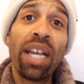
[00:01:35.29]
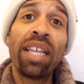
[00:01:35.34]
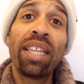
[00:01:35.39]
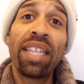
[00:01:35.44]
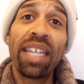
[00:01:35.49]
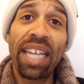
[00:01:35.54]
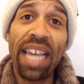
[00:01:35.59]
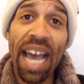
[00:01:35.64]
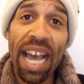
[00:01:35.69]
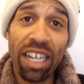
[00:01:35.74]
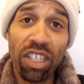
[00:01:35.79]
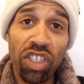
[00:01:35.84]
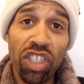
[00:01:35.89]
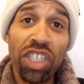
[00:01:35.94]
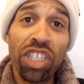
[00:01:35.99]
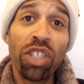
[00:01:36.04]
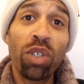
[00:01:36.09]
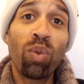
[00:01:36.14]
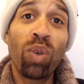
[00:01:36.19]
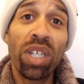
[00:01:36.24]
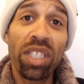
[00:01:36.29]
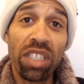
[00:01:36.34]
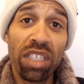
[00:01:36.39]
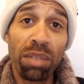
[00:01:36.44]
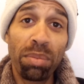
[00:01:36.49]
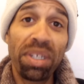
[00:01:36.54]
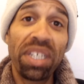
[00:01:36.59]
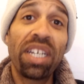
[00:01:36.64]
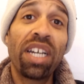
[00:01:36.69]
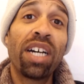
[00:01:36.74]
The cashier wants
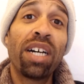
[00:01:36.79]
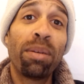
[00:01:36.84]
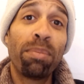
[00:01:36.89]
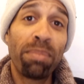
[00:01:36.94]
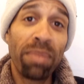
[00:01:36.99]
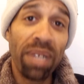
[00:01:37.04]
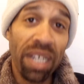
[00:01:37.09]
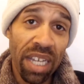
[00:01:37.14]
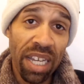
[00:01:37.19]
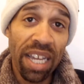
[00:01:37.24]
to become